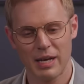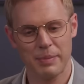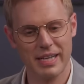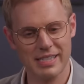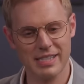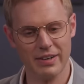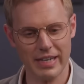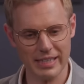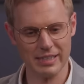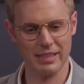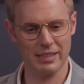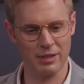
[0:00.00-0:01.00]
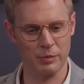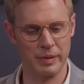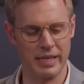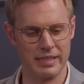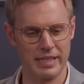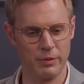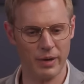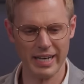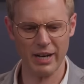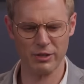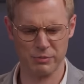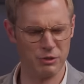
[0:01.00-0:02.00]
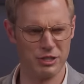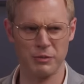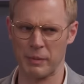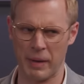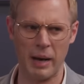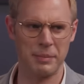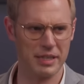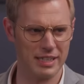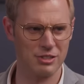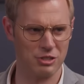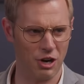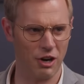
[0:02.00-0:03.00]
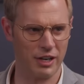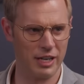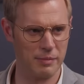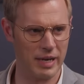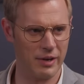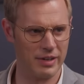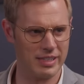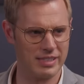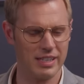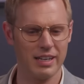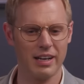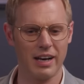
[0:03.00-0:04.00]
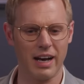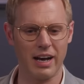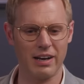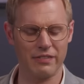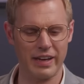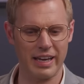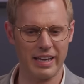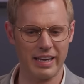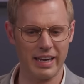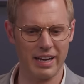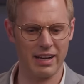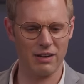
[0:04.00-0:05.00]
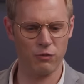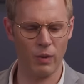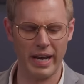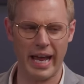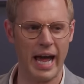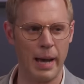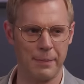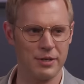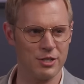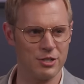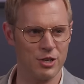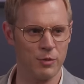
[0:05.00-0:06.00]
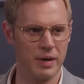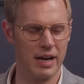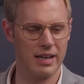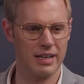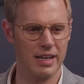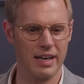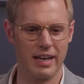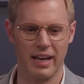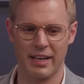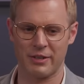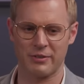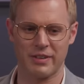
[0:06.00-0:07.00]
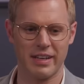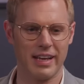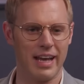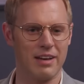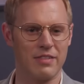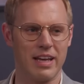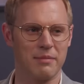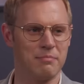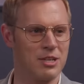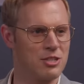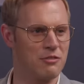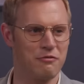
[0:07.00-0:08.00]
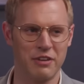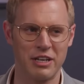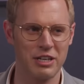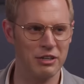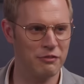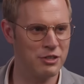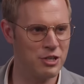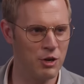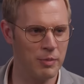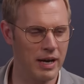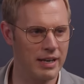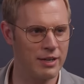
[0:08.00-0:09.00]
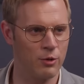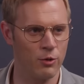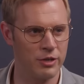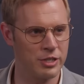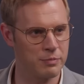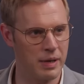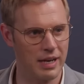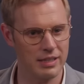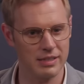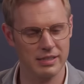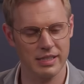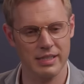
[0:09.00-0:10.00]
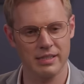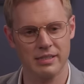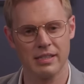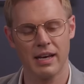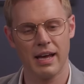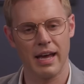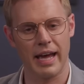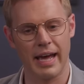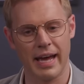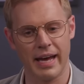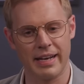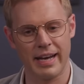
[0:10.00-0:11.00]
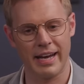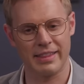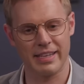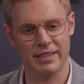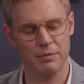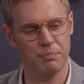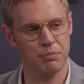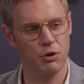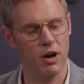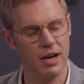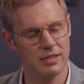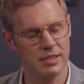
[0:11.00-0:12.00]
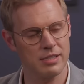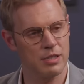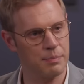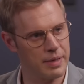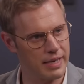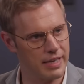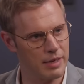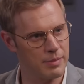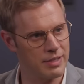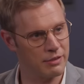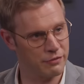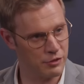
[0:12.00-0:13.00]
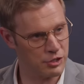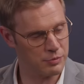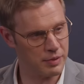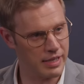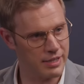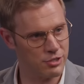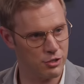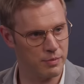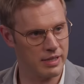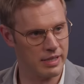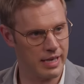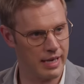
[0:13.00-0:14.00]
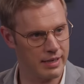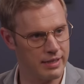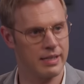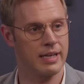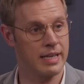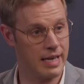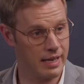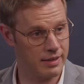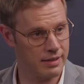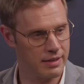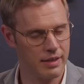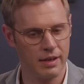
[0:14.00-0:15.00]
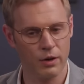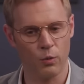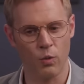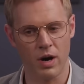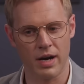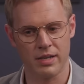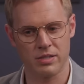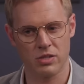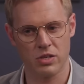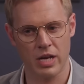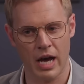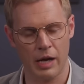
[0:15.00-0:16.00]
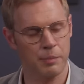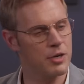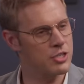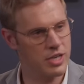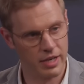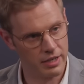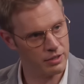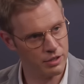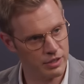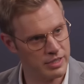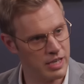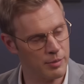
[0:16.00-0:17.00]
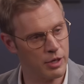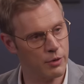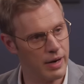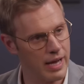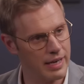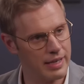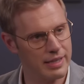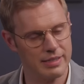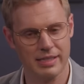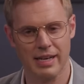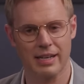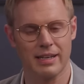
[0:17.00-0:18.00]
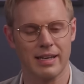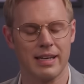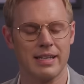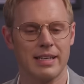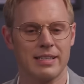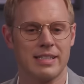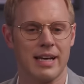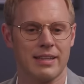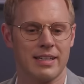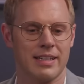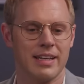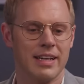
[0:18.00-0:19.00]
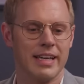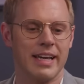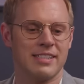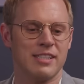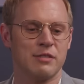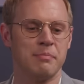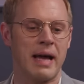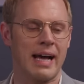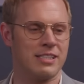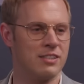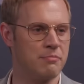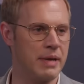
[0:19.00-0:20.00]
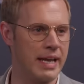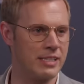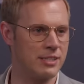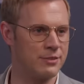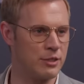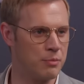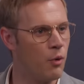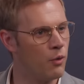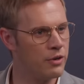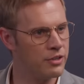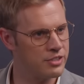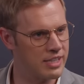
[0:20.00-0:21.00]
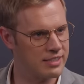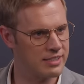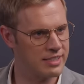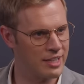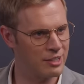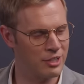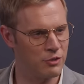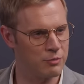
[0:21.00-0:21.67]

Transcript: because there is a little bit, and right now it's mostly Republicans talking about it, of a uh, of what happened to Joe Biden, and I don't have much affinity for Joe Biden or his policies, and I think the process to pick him in the first place to be the candidate again was not particularly democratic. It's not it's not that he has this massive base of supporters necessarily